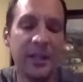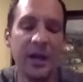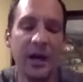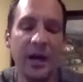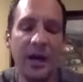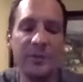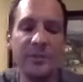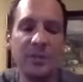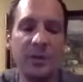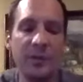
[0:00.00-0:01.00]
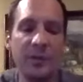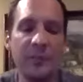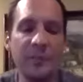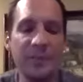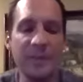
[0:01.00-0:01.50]
Uh, so
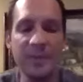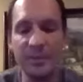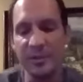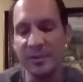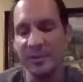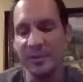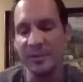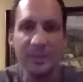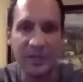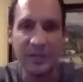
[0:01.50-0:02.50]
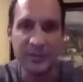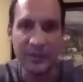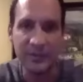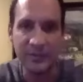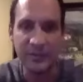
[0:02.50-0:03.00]
from the time you're born to about the time you're 11, you
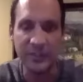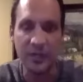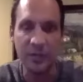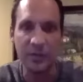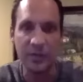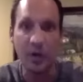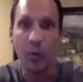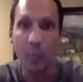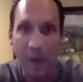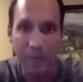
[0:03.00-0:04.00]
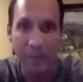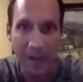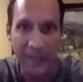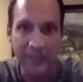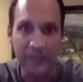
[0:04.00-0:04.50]
have this thing called what they call one
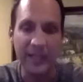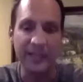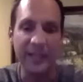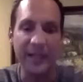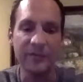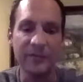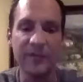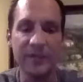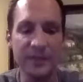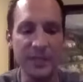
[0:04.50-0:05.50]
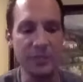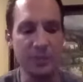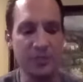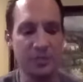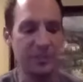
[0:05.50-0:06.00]
mind, and everything that you
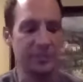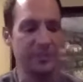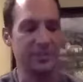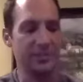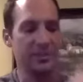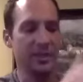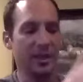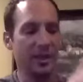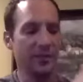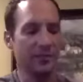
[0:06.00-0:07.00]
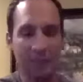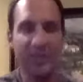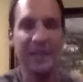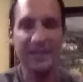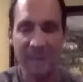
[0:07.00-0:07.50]
experience from
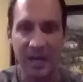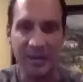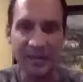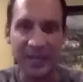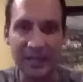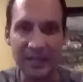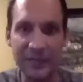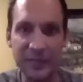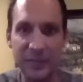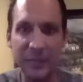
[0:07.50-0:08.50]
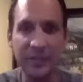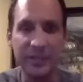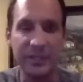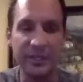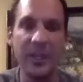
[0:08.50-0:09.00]
that time in that 11 year
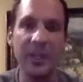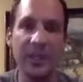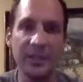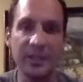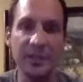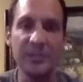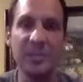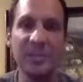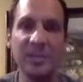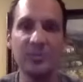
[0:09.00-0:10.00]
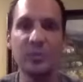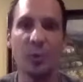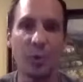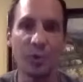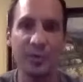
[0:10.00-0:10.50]
period is being
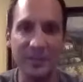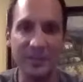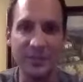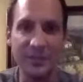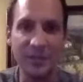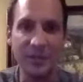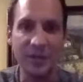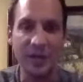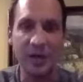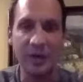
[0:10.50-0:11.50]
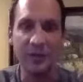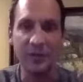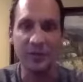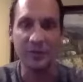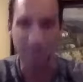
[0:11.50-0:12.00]
absorbed into your, uh,
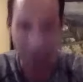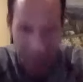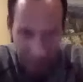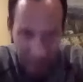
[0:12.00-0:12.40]
your, your, your